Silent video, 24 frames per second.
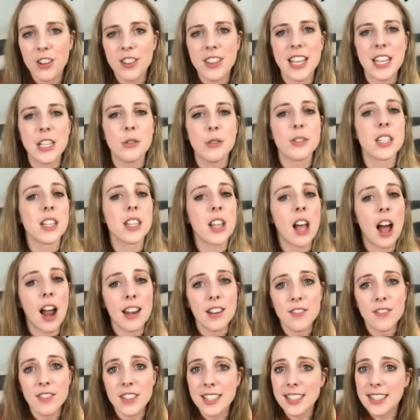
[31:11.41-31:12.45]
They use a lot
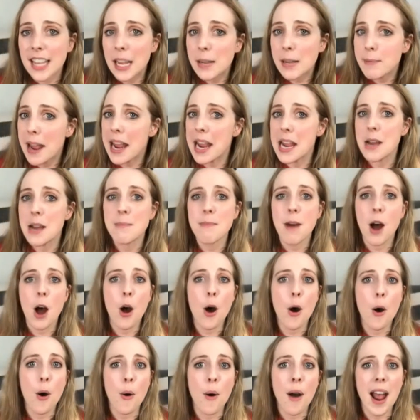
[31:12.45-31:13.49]
of the same
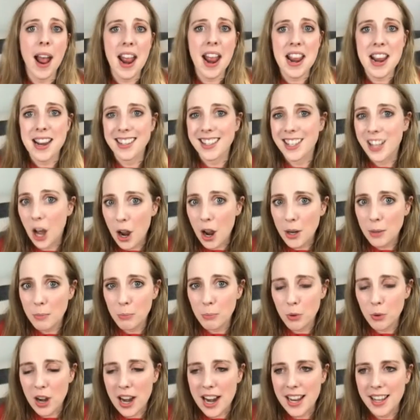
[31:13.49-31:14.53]
ammo and gun
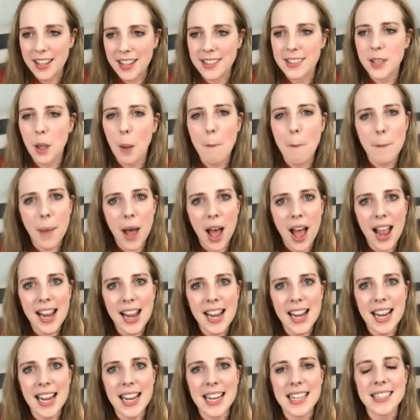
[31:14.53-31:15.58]
brands, but
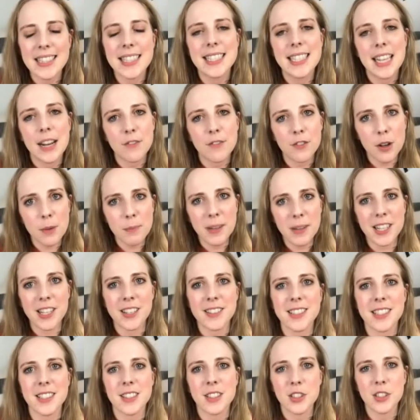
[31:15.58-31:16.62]
it's different
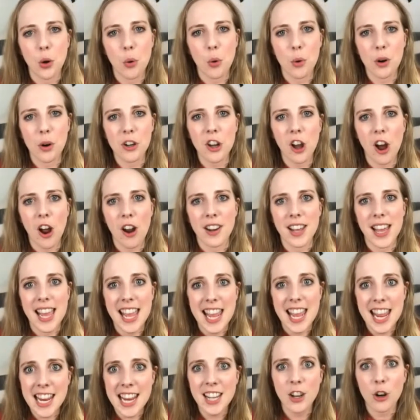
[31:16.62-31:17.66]
because it's scored on a
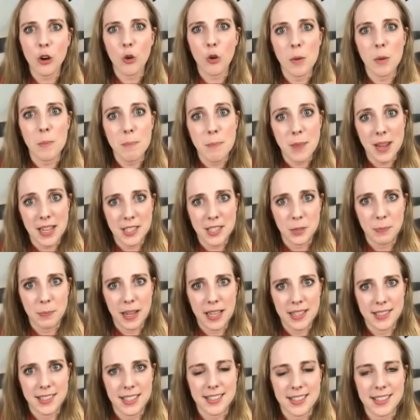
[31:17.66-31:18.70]
hit or miss
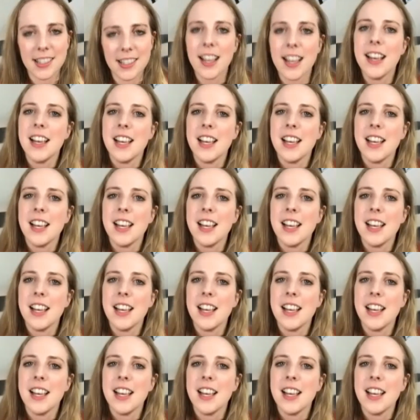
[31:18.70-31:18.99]
basis.